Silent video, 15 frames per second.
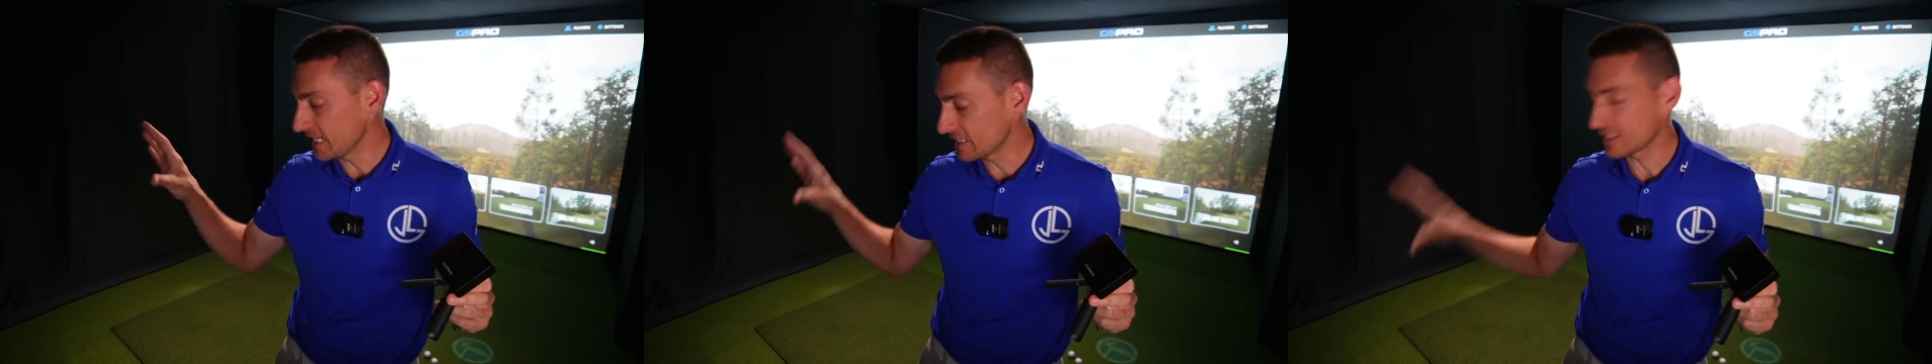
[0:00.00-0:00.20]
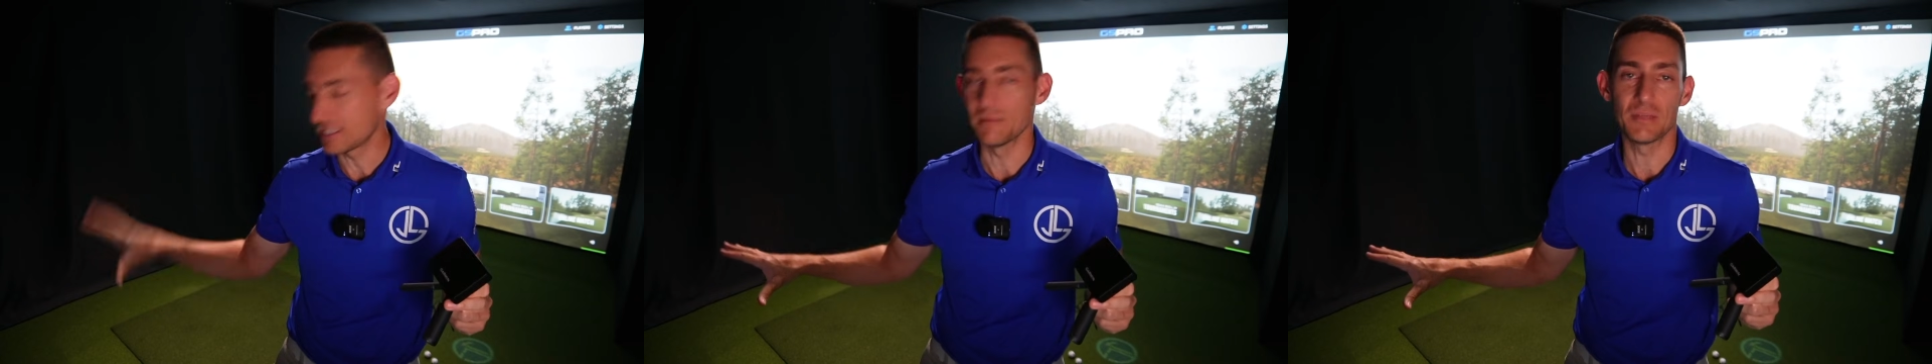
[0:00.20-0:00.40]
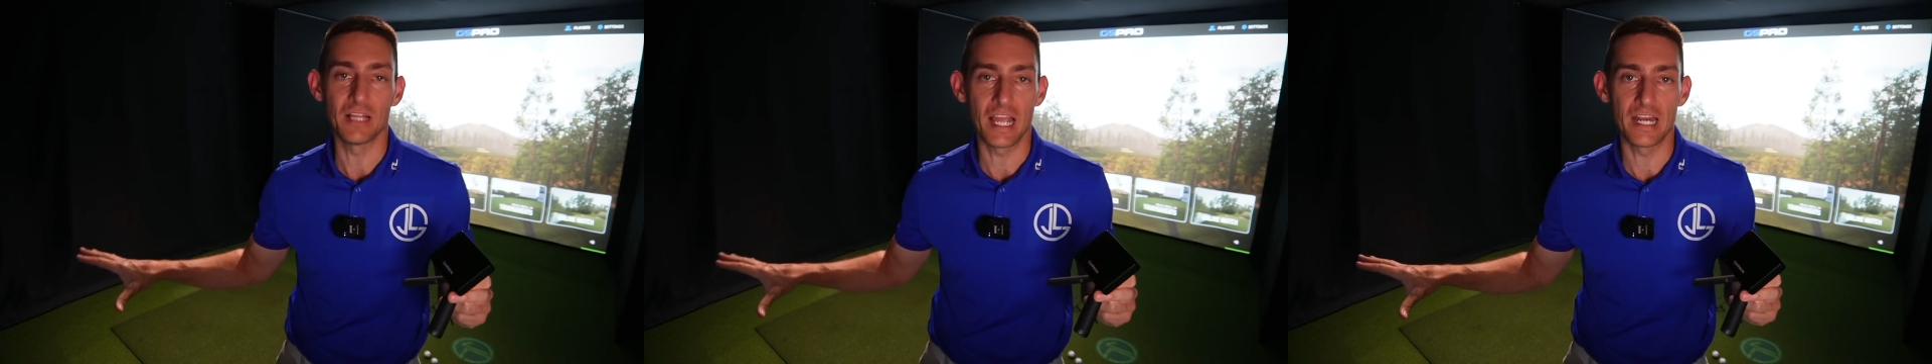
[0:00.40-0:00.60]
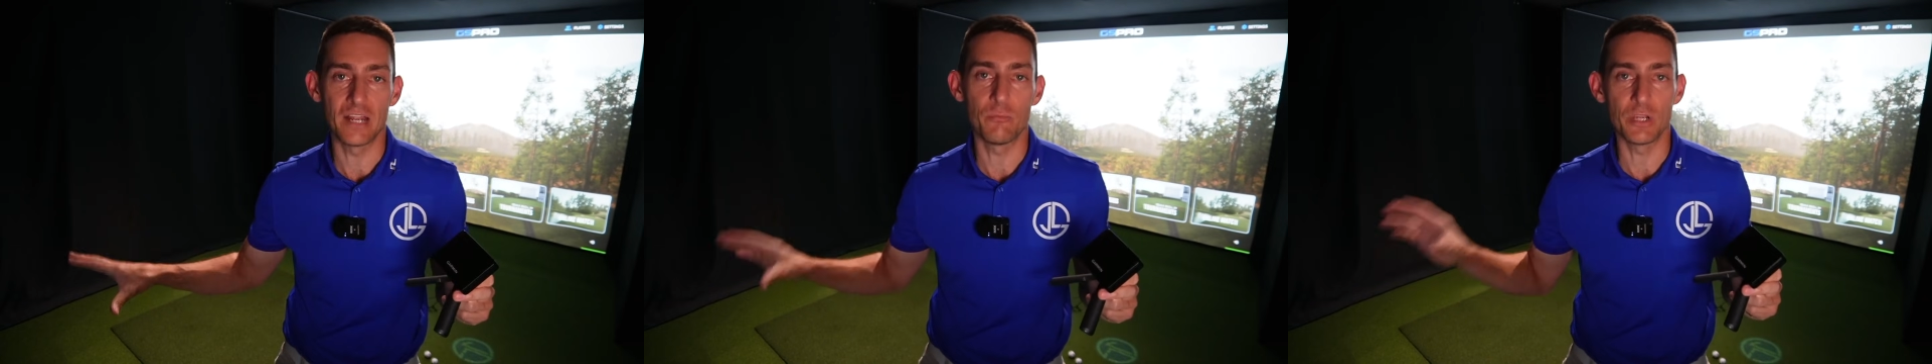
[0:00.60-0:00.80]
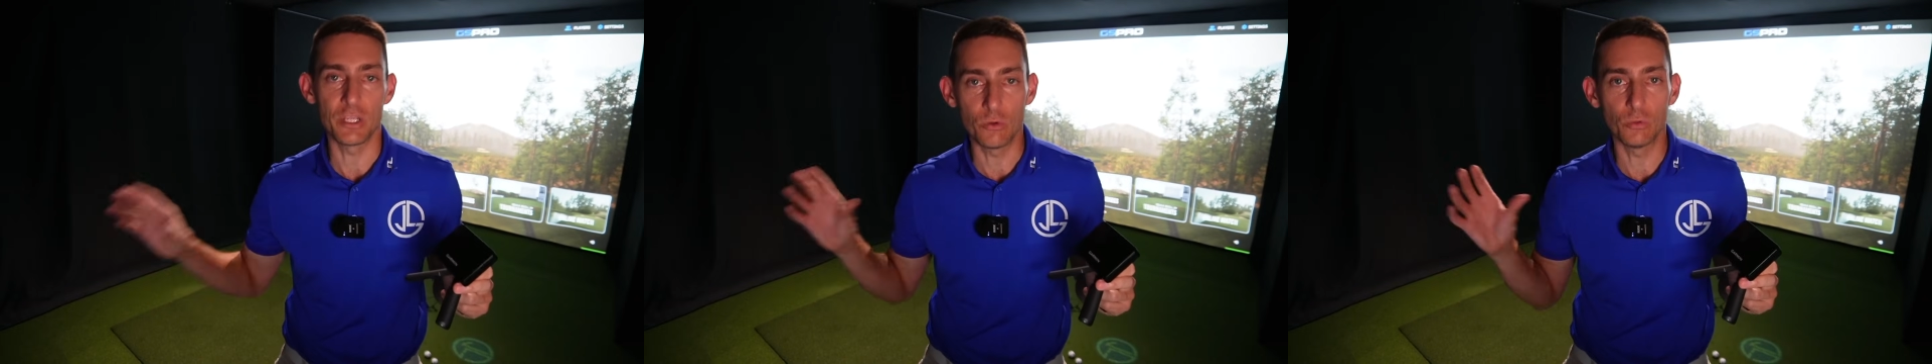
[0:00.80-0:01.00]
in a
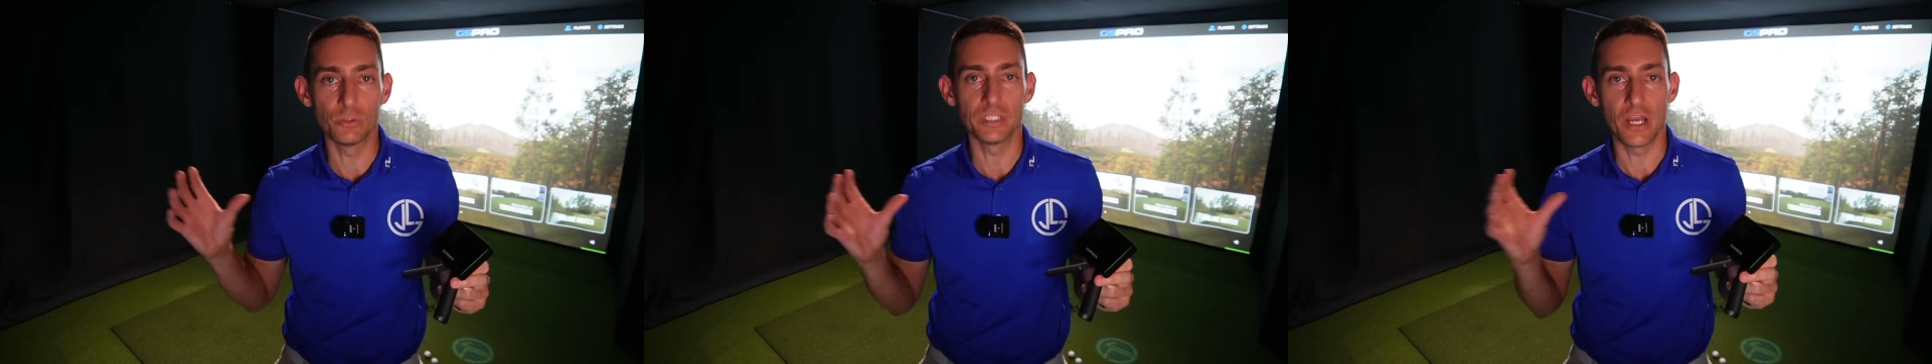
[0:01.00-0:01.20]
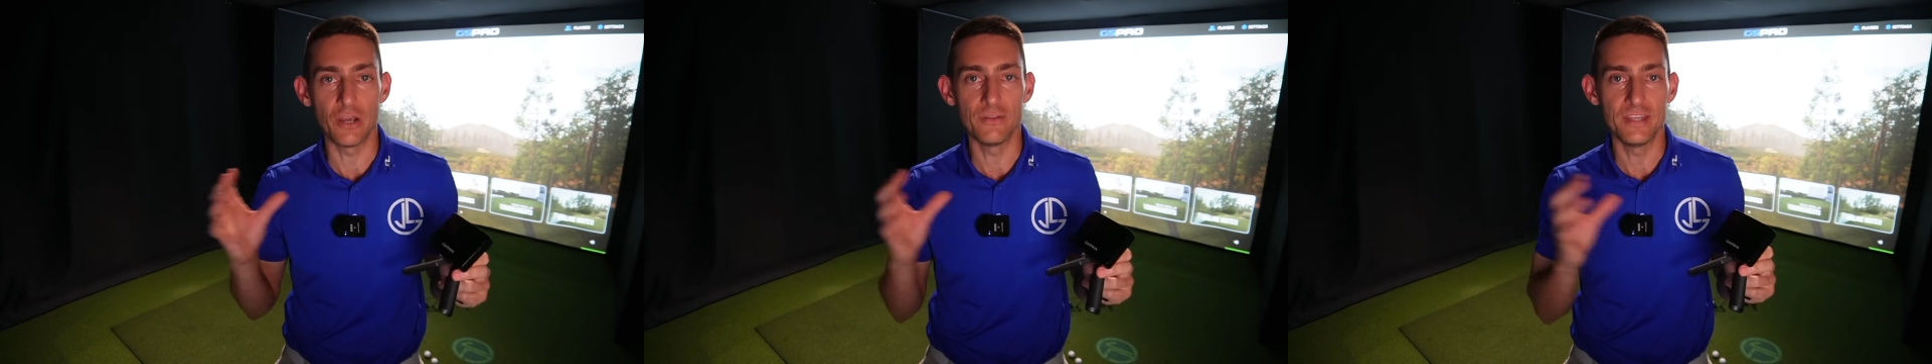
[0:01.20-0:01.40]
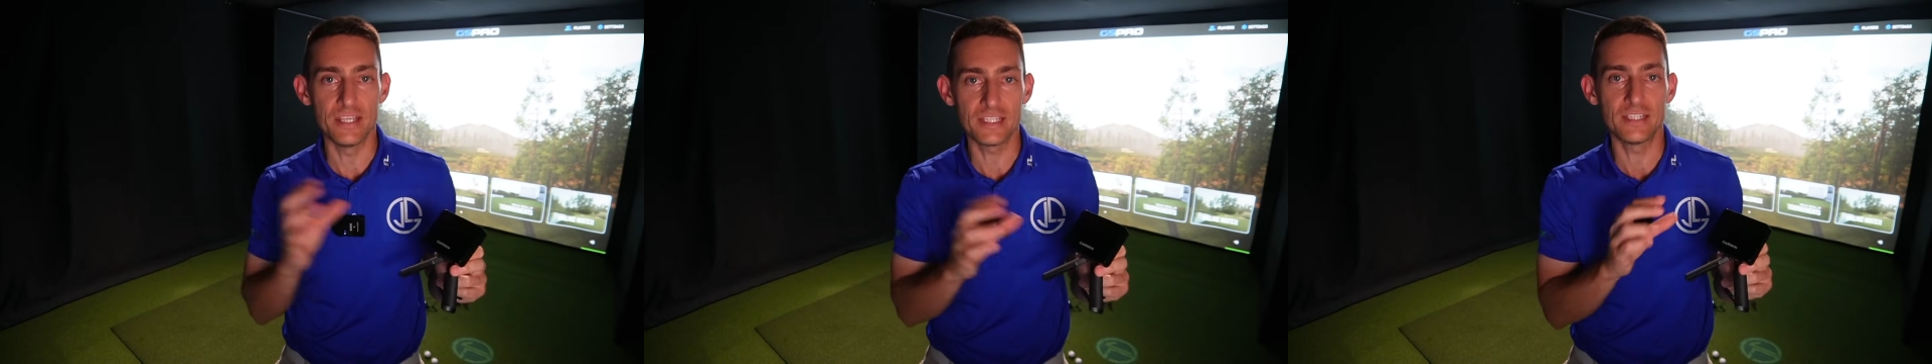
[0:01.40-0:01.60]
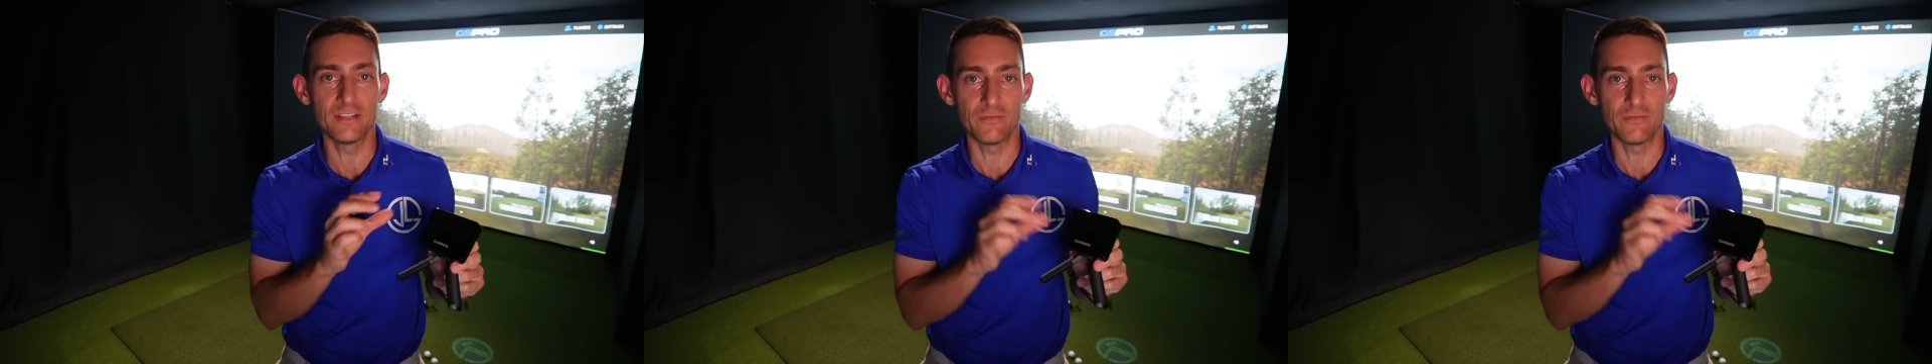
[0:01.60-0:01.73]
simulator, we all know this